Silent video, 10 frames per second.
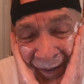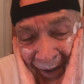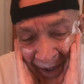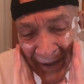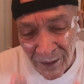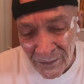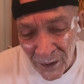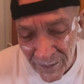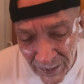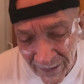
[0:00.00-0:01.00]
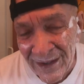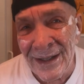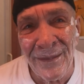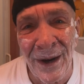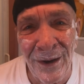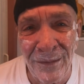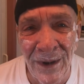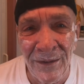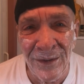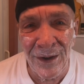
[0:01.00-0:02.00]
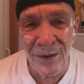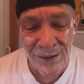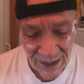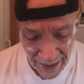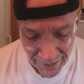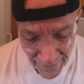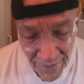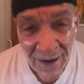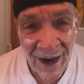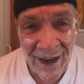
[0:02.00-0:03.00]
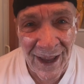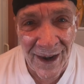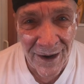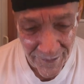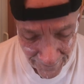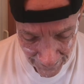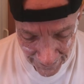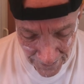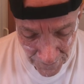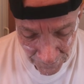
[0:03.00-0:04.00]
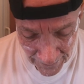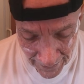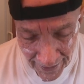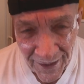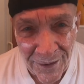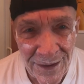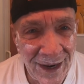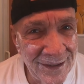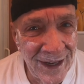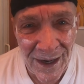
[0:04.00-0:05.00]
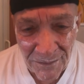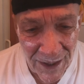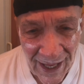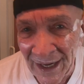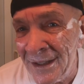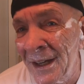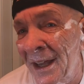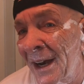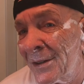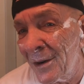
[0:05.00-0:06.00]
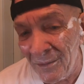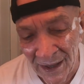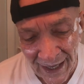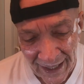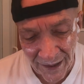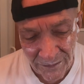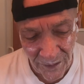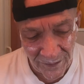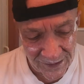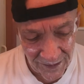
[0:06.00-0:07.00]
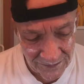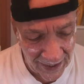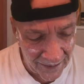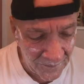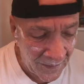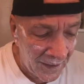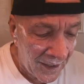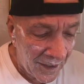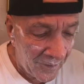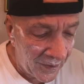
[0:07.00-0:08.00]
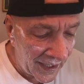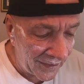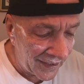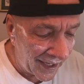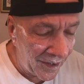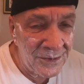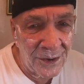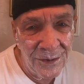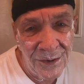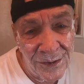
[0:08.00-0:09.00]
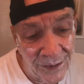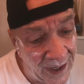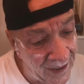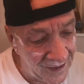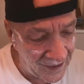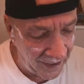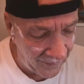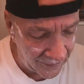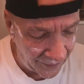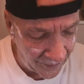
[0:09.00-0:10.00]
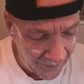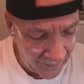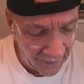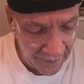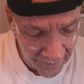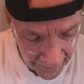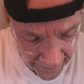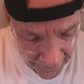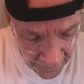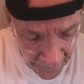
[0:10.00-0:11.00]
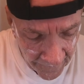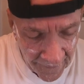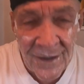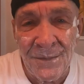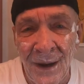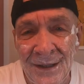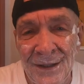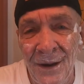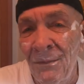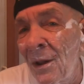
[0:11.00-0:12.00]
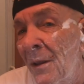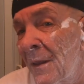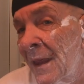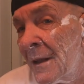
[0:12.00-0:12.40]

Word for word: it. I don't move it, but every time I look my videos and I, I edit them, I hear that damn clock ticking. I say, oh man, I gotta move it sometimes. But I think I'm so used to it, I just leave it there. It's my symbol.